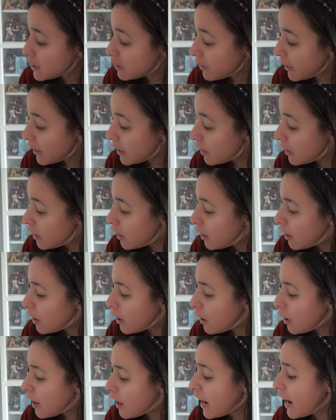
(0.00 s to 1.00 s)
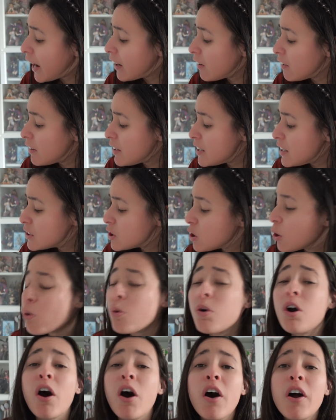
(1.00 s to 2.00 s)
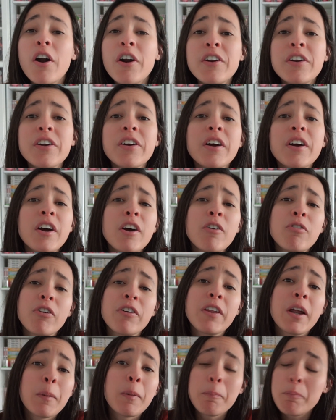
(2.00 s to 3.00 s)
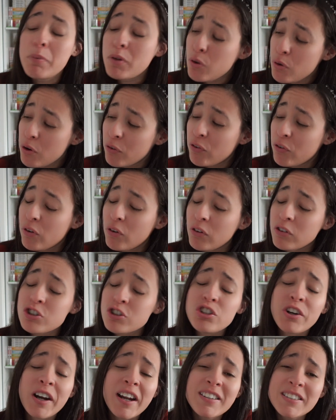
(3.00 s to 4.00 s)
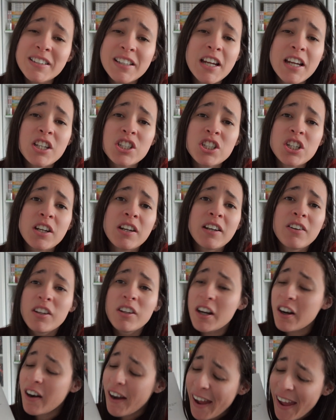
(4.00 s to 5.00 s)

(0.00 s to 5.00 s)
thank Annalise Ogard for their beautiful translation, their